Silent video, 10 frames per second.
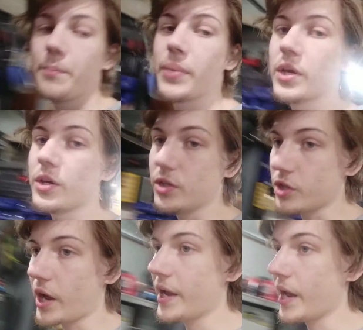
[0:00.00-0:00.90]
because
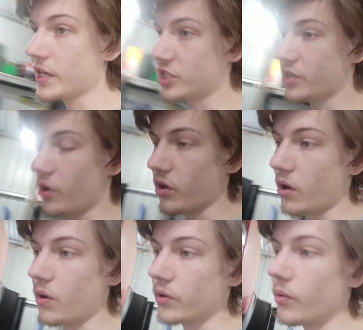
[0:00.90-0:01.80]
I actually got
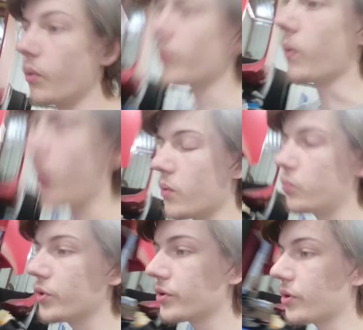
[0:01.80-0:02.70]
low on oil, I
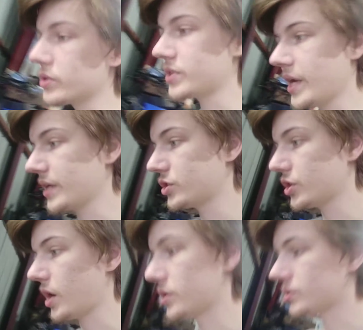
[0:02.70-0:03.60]
would not take a
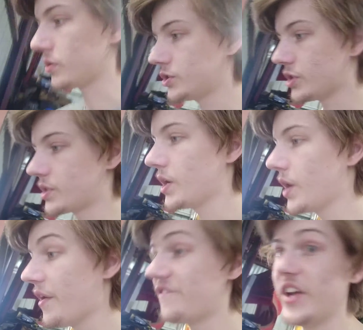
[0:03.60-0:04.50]
chance on just
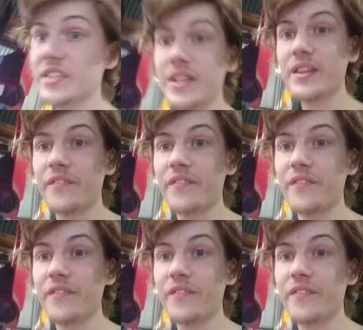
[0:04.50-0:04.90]
fixing the